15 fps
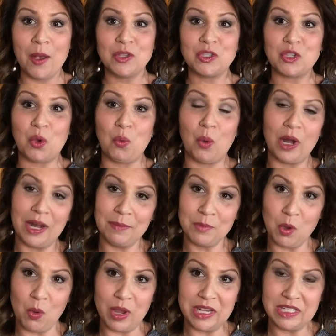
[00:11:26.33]
So what I'm
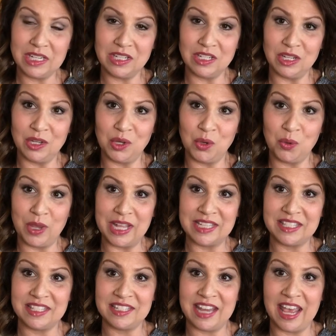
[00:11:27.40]
going to do,
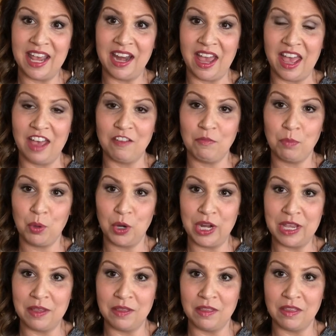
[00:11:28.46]
instead of
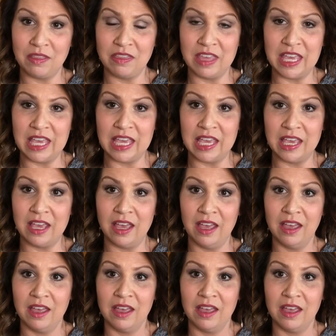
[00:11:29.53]
putting the